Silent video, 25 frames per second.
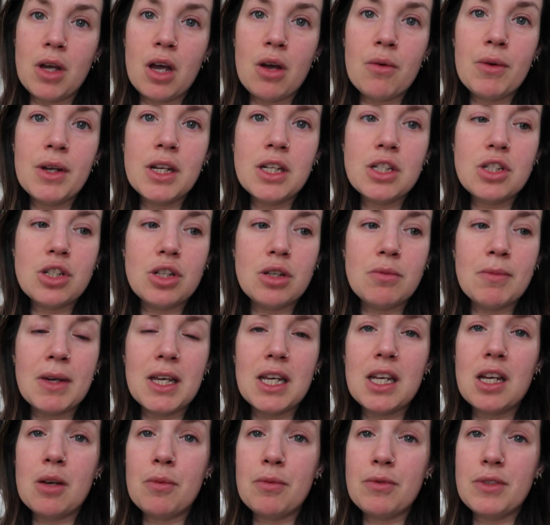going to
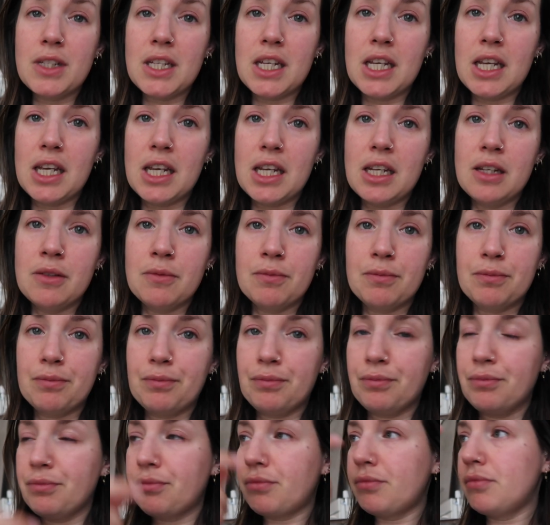make a cup of tea,
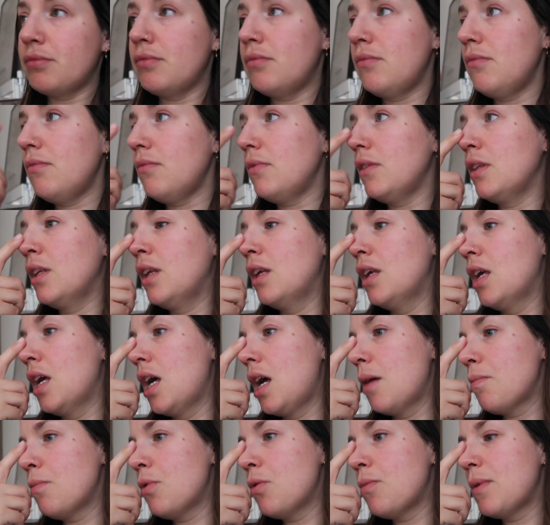
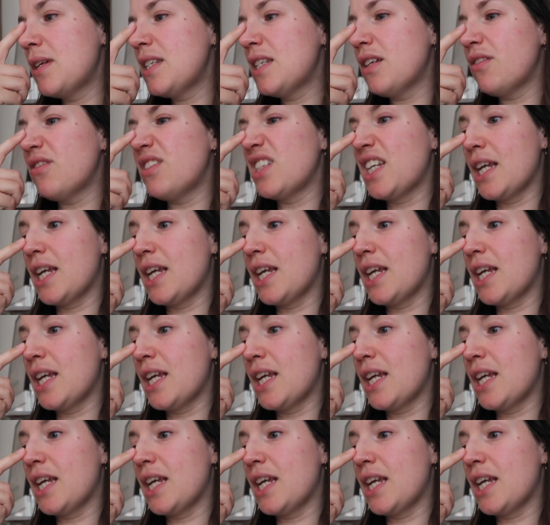pull myself